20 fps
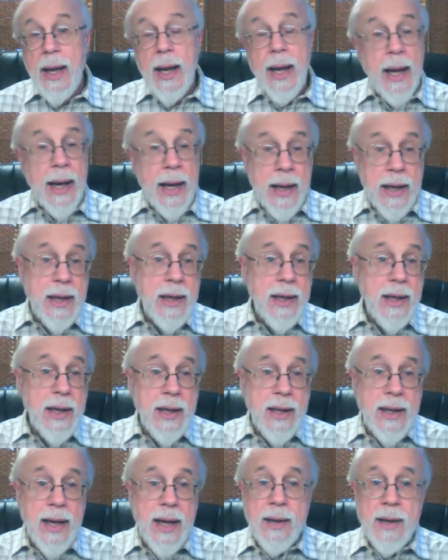And he
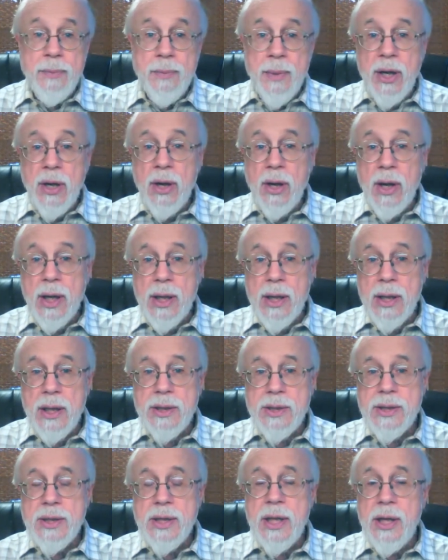did that
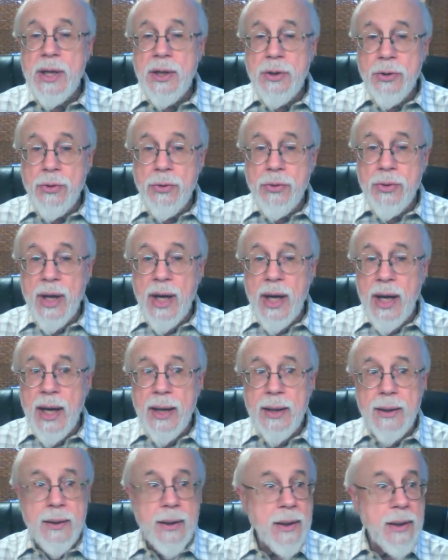because he knew
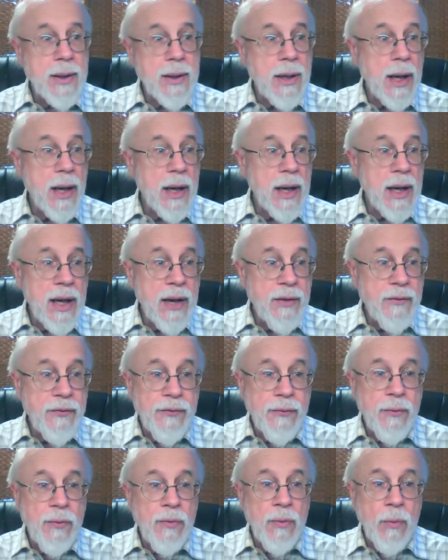that
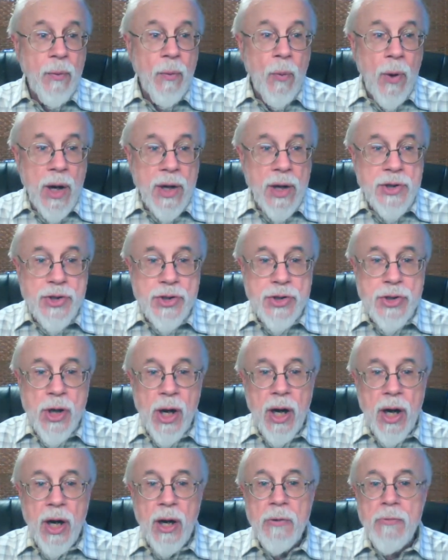if one
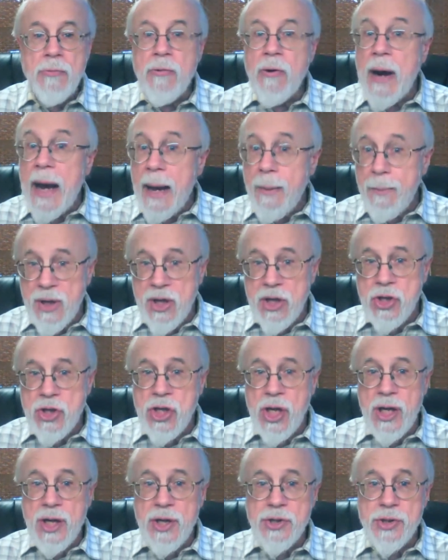saw rapid
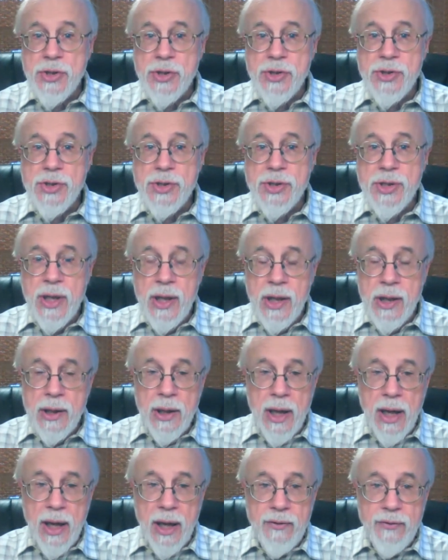changes in
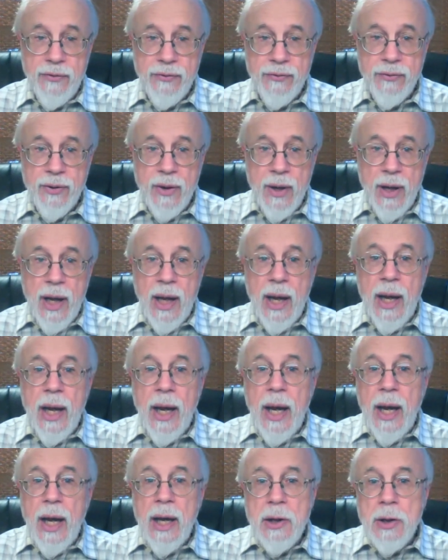life
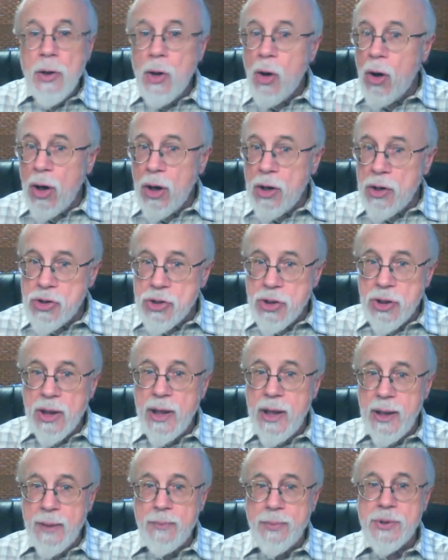and large
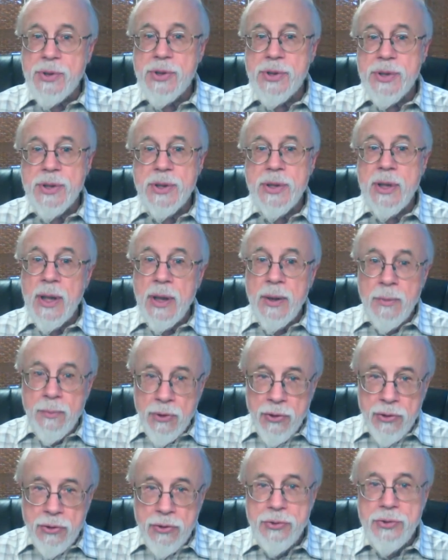leaps
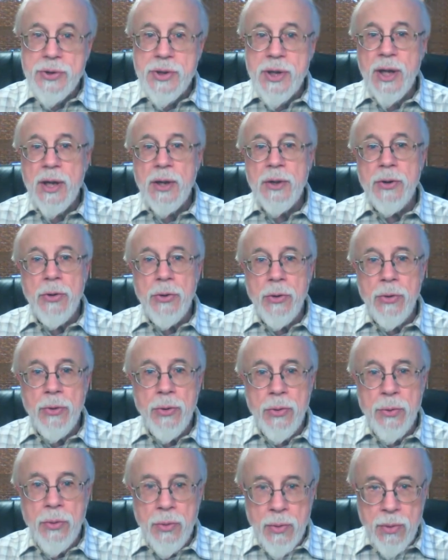producing
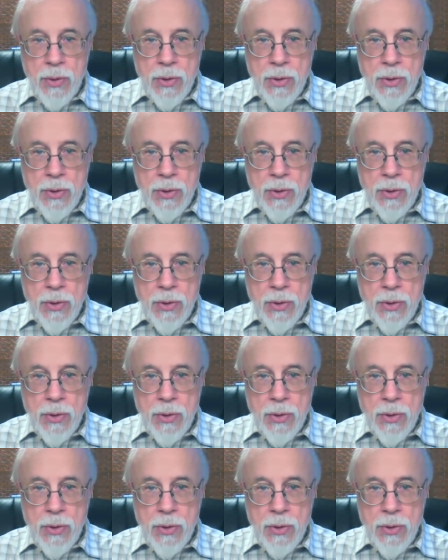new